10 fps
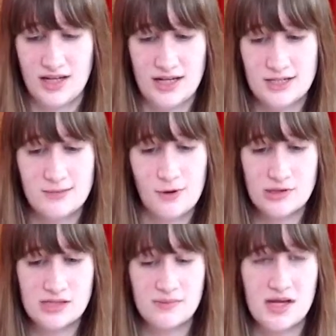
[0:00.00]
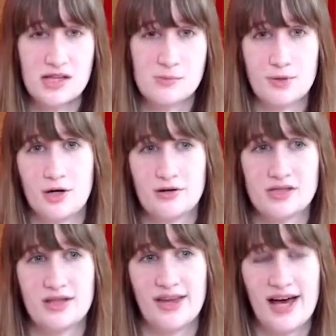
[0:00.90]
It's supposed to be in the books.
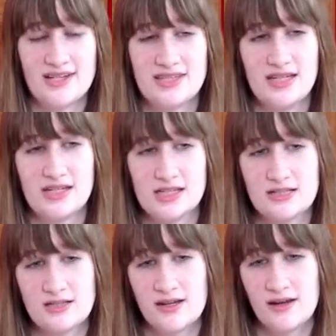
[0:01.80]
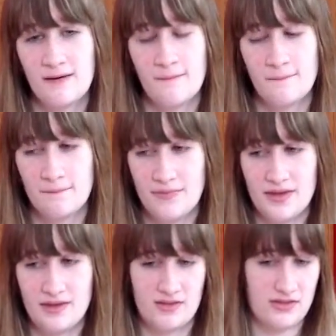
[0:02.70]
The last scene is
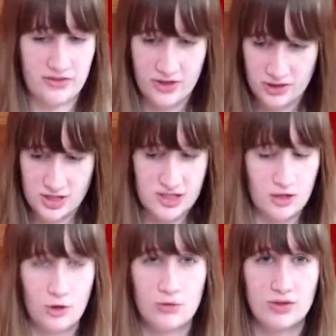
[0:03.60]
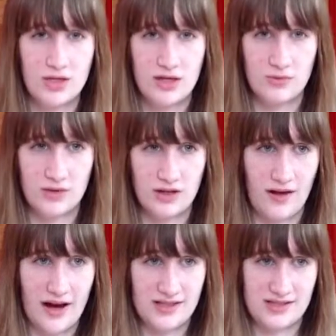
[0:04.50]
they're slowly
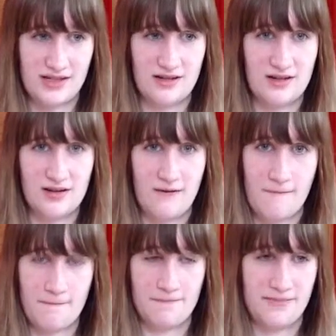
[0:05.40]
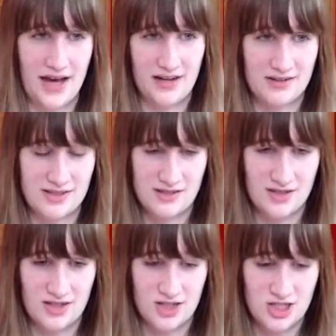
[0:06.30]
realizing that
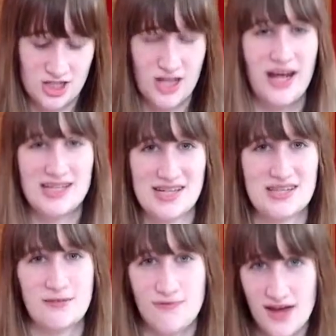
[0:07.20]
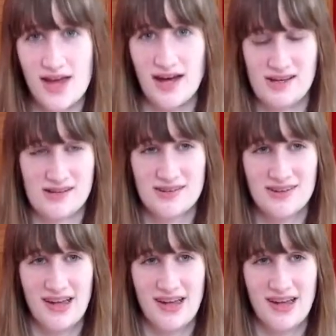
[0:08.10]
shit has hit the fan